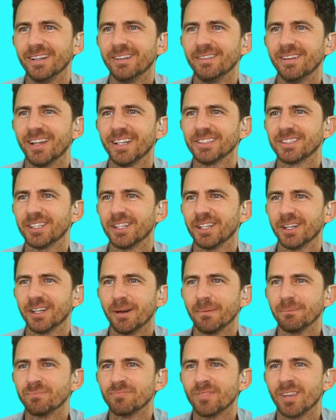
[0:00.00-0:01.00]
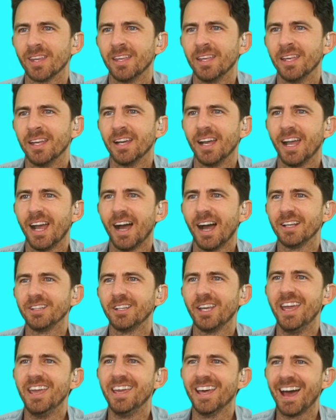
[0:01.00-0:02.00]
Well, that's good to know. Uh,
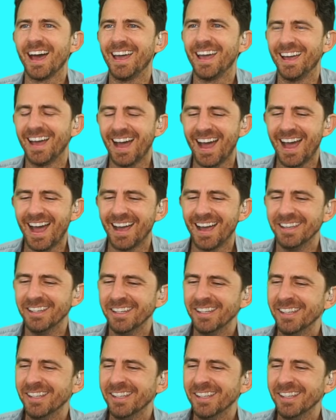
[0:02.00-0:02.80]
yeah,